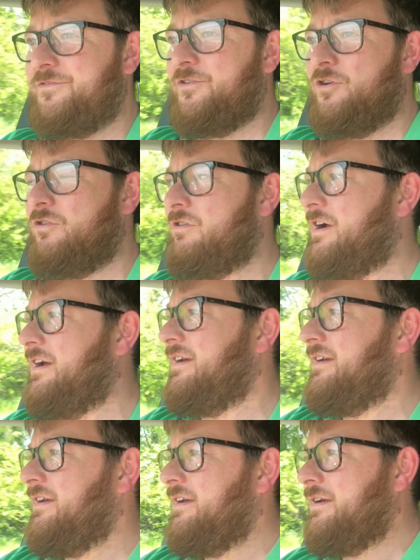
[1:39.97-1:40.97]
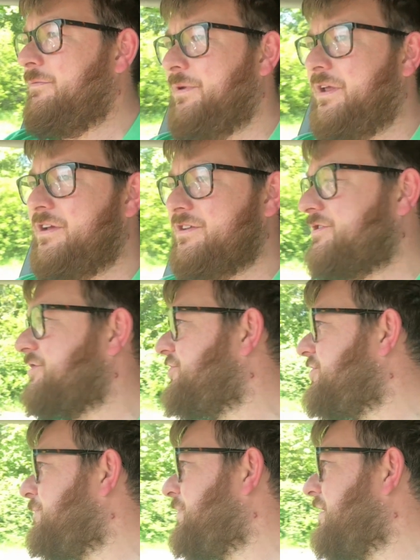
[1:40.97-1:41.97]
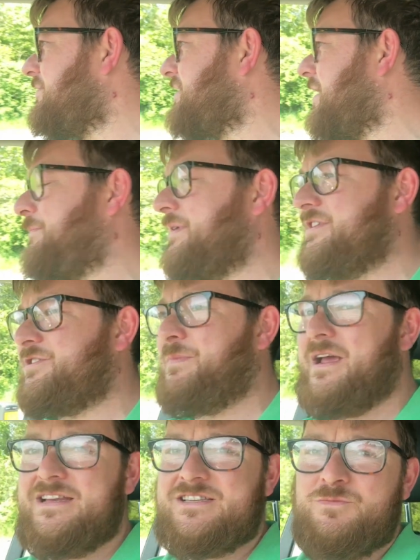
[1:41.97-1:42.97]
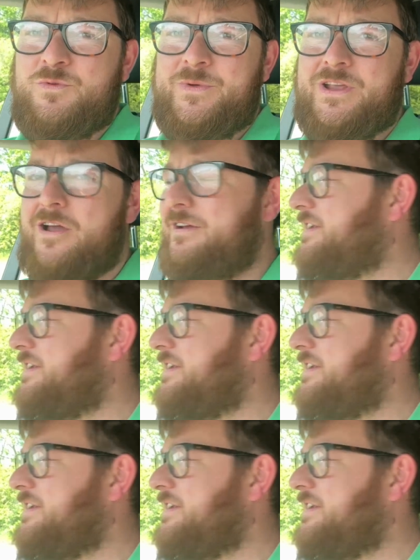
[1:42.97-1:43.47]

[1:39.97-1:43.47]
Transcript: floor it, because I should be able to get a bit of space, and we'll be going